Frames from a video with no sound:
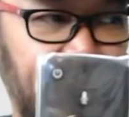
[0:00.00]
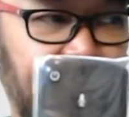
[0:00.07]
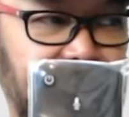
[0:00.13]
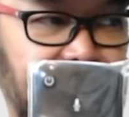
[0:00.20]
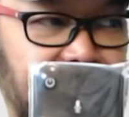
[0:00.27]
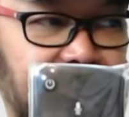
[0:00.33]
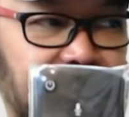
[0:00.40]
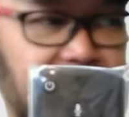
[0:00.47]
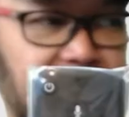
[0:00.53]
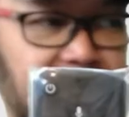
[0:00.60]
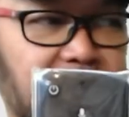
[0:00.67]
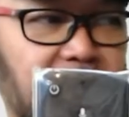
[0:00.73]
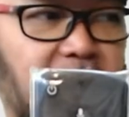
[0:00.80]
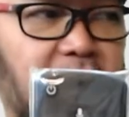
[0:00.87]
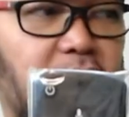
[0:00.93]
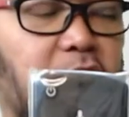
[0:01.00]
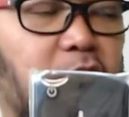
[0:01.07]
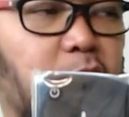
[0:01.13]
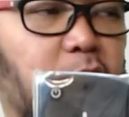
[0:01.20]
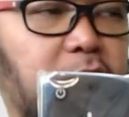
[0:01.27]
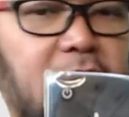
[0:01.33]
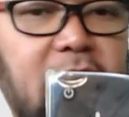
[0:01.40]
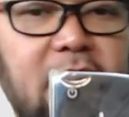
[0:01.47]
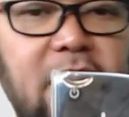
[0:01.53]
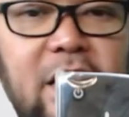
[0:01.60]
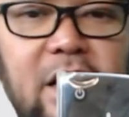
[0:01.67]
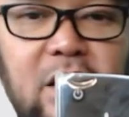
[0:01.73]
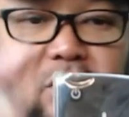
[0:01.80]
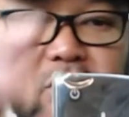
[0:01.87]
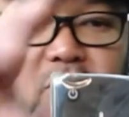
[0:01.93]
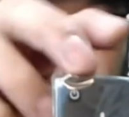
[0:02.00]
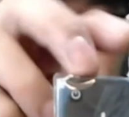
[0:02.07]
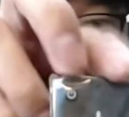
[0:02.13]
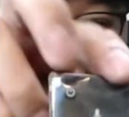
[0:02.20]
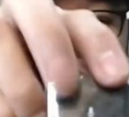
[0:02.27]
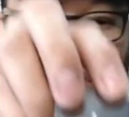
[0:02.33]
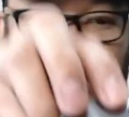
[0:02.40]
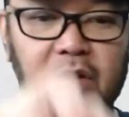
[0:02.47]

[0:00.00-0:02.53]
this. Okay, so